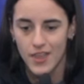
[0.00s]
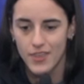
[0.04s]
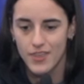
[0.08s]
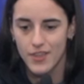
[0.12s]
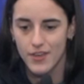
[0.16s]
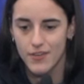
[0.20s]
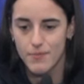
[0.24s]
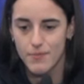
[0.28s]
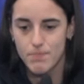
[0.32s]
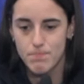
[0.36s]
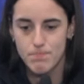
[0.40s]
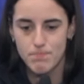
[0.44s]

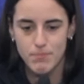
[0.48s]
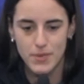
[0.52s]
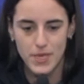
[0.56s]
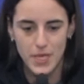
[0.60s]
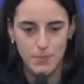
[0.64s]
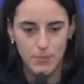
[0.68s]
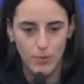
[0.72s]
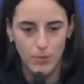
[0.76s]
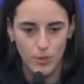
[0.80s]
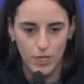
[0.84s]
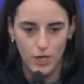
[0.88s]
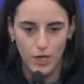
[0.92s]
the
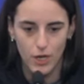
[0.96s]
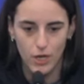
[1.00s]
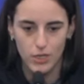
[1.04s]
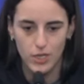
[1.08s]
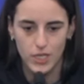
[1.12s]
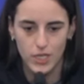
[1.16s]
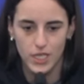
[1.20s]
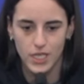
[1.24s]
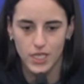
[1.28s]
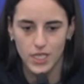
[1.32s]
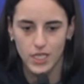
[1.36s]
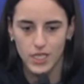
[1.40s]
people in our
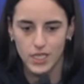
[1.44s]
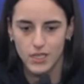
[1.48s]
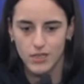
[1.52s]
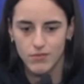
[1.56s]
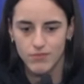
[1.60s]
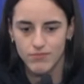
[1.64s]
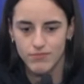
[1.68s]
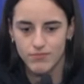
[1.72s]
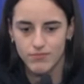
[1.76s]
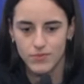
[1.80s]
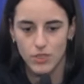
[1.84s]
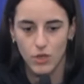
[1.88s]

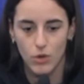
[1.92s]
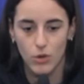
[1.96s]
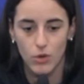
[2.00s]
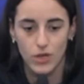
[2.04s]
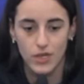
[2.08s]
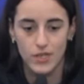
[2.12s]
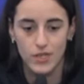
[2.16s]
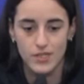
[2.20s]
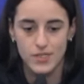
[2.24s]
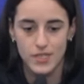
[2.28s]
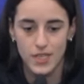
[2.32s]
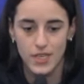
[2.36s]
league, the
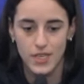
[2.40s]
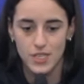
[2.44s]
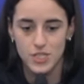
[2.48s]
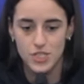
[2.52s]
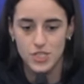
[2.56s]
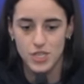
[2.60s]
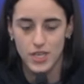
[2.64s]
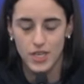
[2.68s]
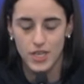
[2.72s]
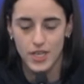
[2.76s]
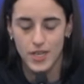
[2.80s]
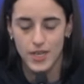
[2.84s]

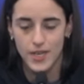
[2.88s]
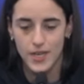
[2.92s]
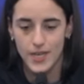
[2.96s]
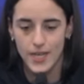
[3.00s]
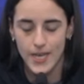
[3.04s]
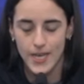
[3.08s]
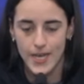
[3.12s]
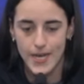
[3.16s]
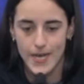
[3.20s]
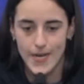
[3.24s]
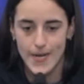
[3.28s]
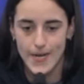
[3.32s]

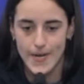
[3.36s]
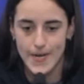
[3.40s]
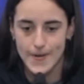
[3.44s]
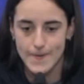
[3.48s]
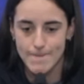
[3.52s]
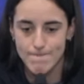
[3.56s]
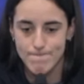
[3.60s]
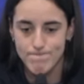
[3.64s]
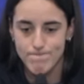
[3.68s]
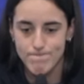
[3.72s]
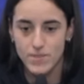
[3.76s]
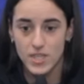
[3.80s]
organization,
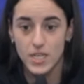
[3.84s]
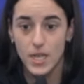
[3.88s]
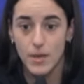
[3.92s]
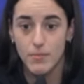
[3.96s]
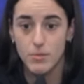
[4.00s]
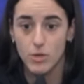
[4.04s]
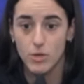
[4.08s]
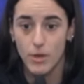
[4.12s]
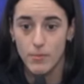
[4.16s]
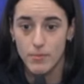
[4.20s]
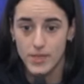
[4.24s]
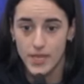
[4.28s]
the
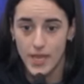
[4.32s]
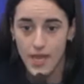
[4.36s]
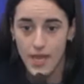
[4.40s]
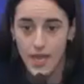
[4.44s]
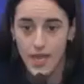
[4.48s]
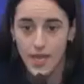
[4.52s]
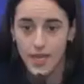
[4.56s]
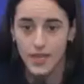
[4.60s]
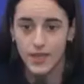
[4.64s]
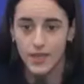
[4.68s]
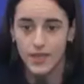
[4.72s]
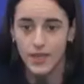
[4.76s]

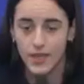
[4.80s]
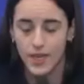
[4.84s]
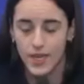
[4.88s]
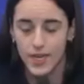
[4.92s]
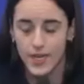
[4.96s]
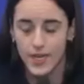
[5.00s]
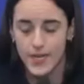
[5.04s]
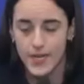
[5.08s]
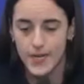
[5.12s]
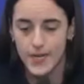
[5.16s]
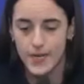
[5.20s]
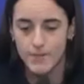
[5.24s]

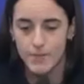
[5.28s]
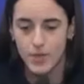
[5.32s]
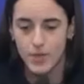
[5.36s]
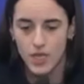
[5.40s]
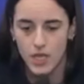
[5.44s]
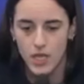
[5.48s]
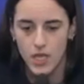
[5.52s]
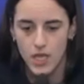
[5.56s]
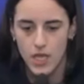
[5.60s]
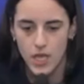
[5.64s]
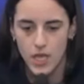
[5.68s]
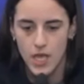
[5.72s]
WNBA.